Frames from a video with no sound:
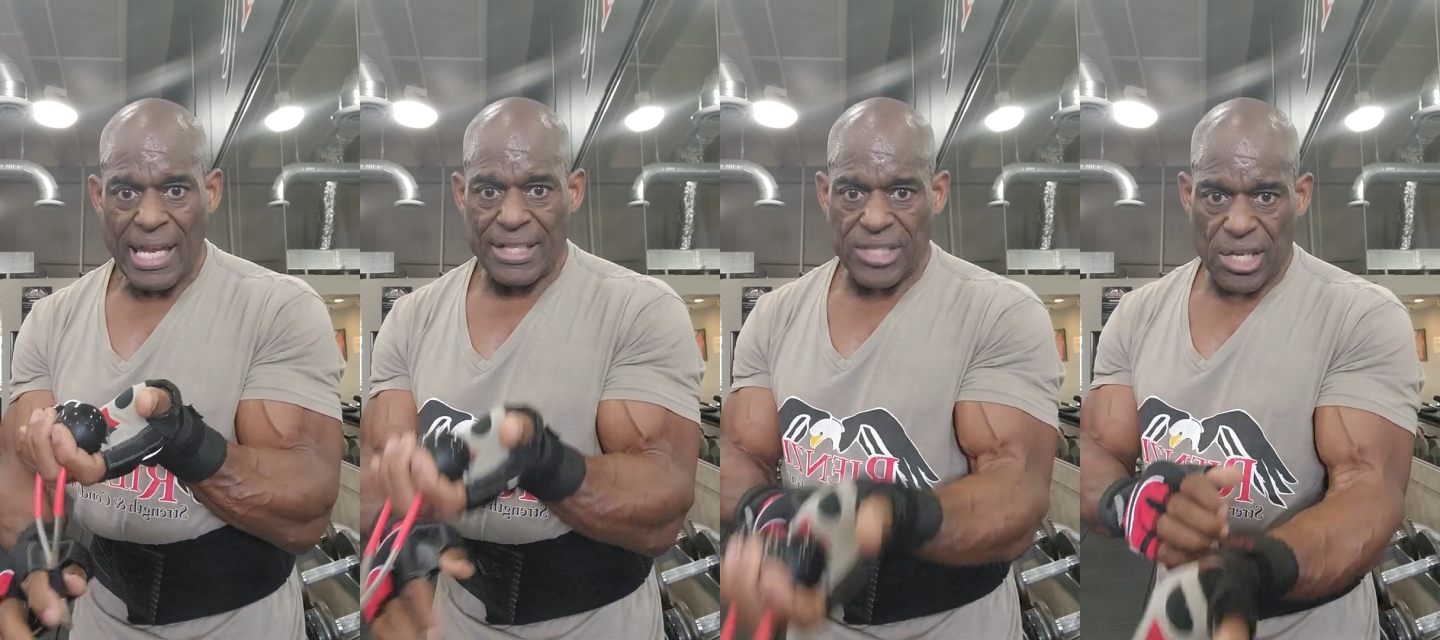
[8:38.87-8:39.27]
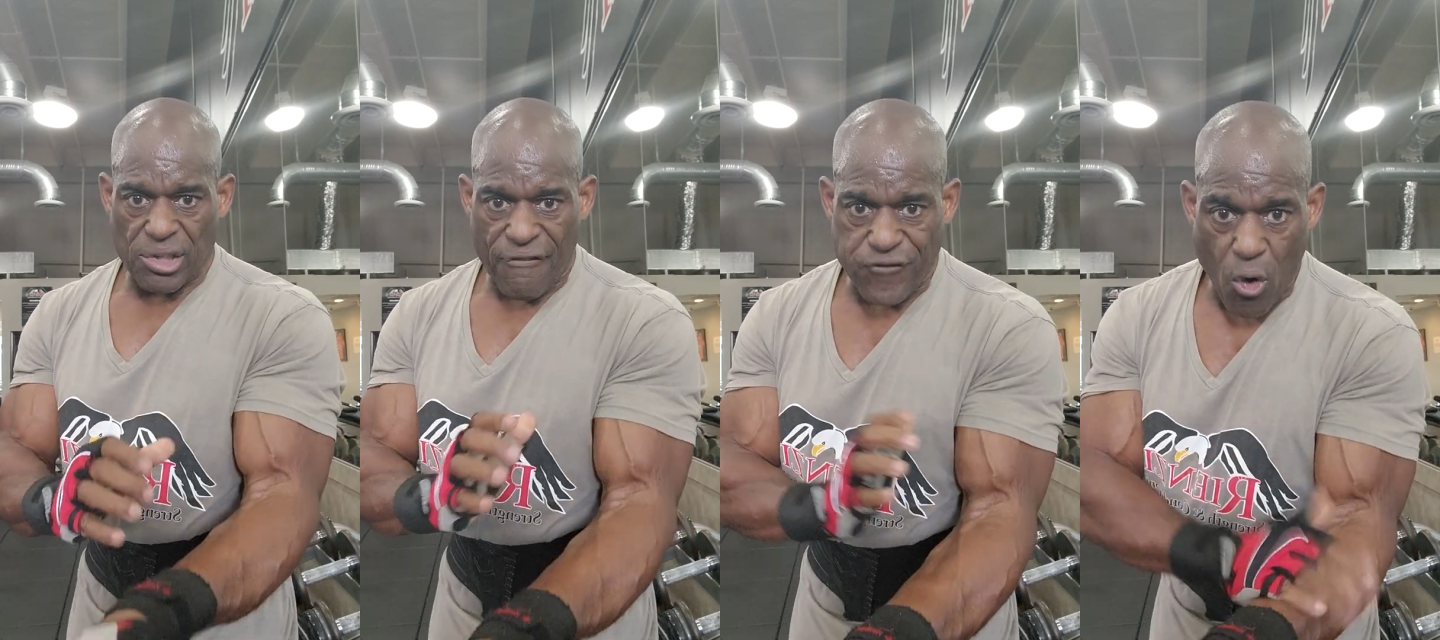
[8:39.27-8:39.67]
It takes
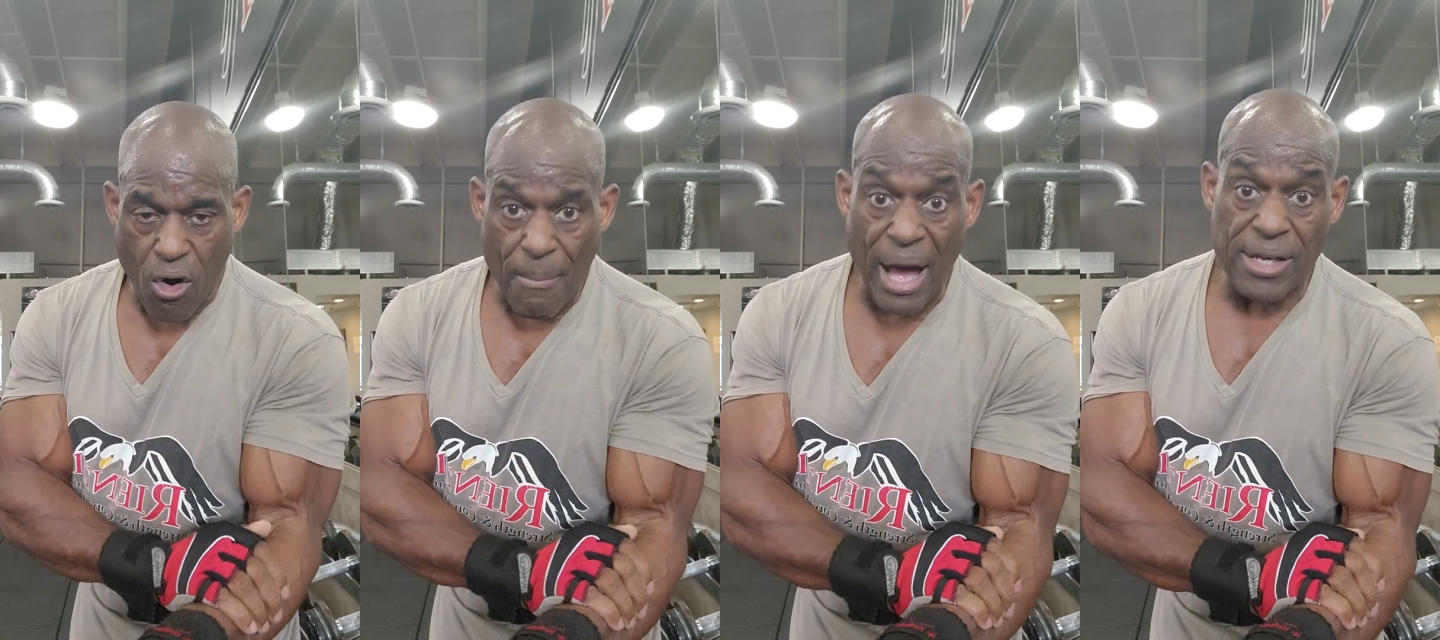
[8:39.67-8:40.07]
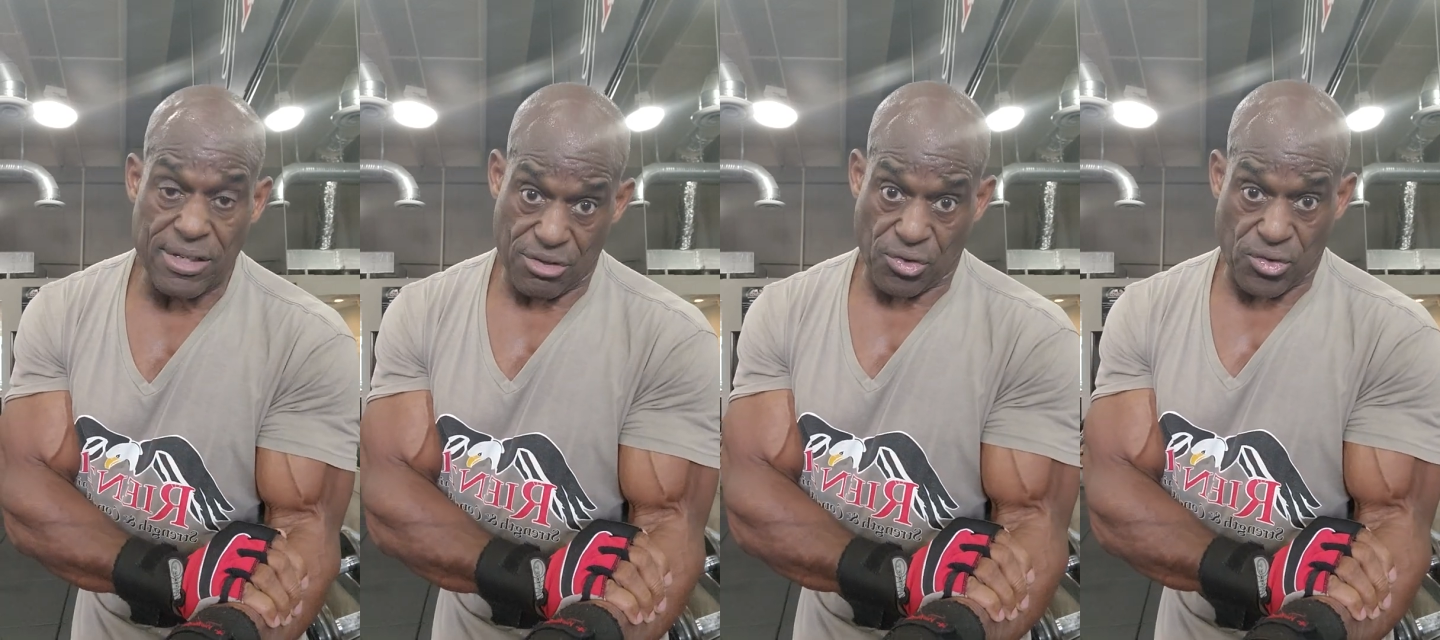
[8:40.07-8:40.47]
the forearm out
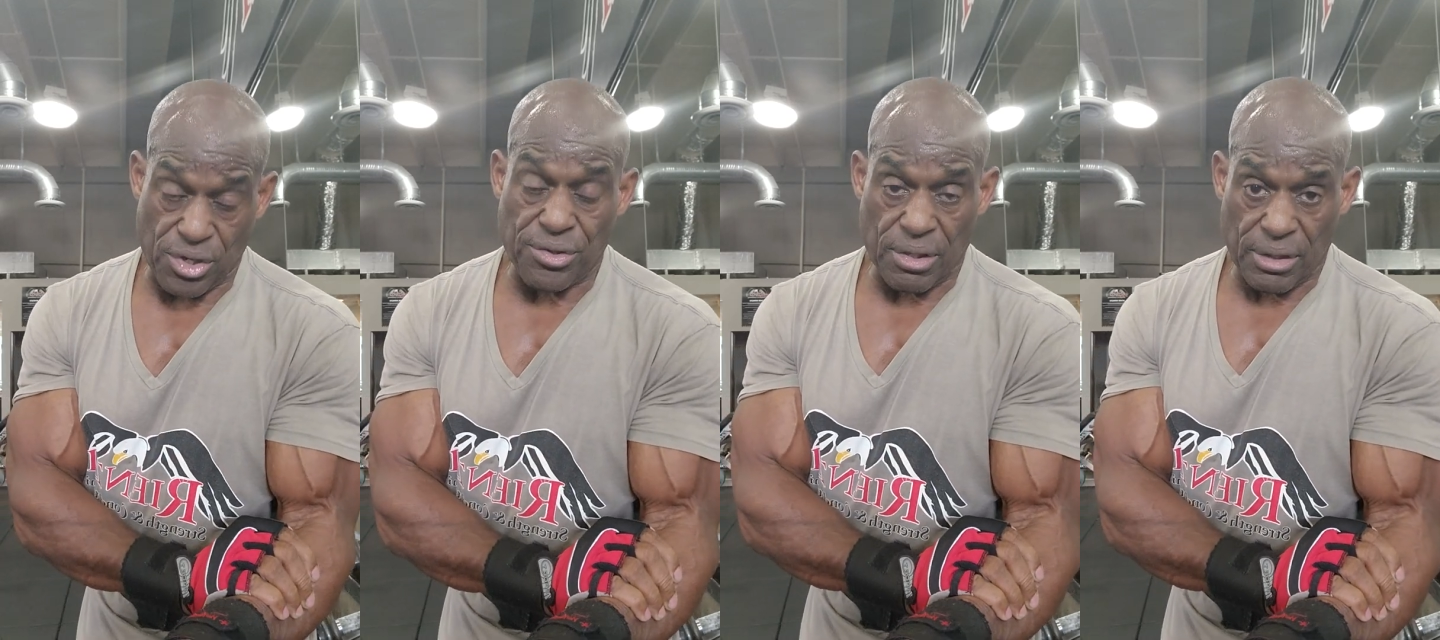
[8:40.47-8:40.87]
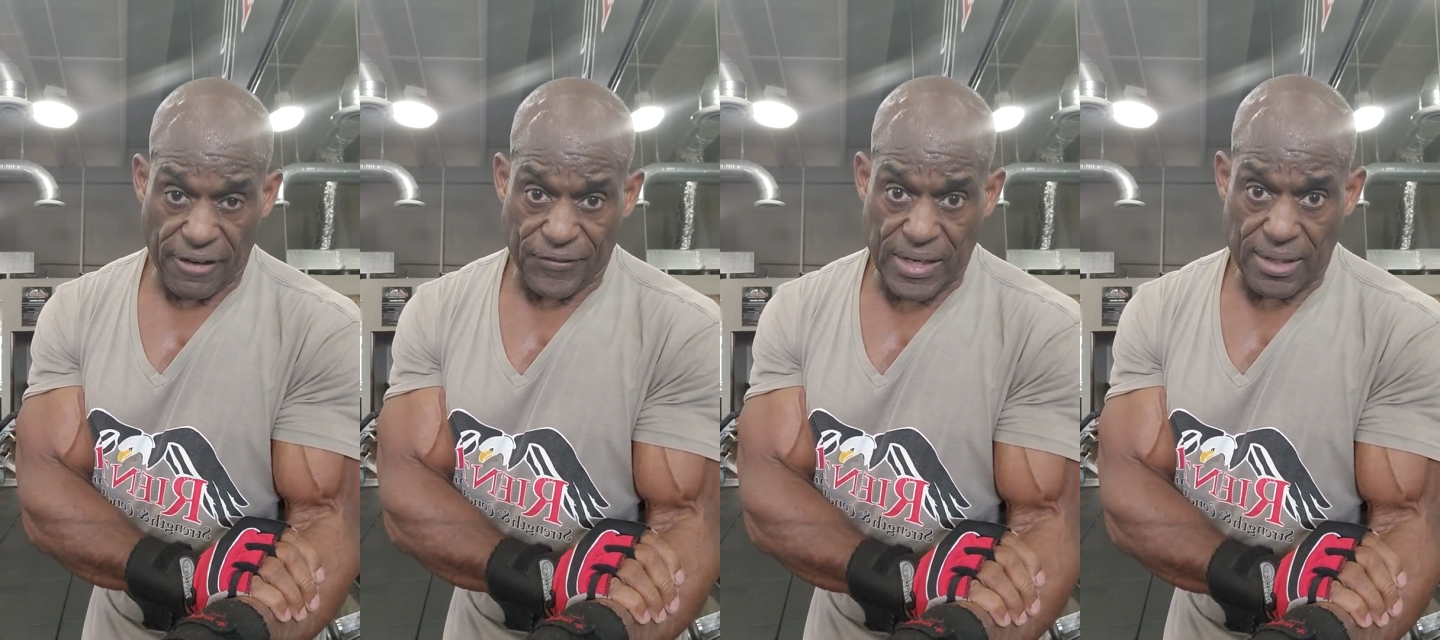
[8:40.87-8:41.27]
of your
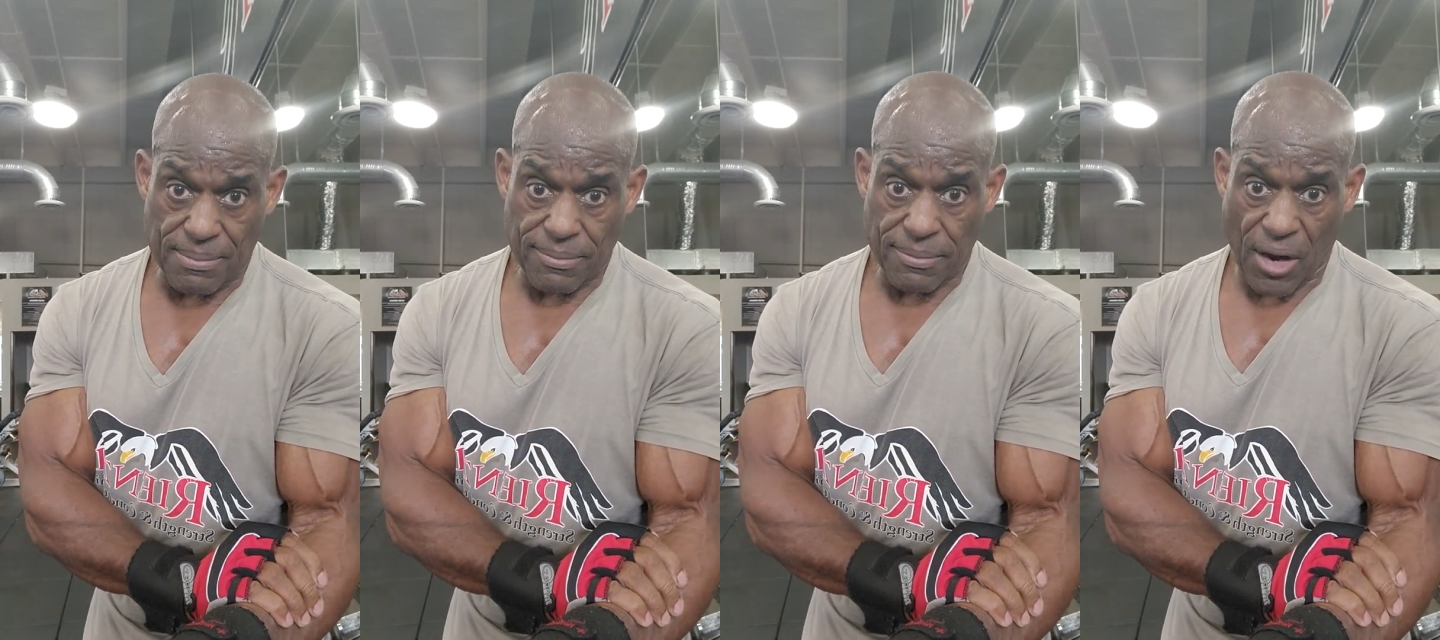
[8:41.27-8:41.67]
lifting.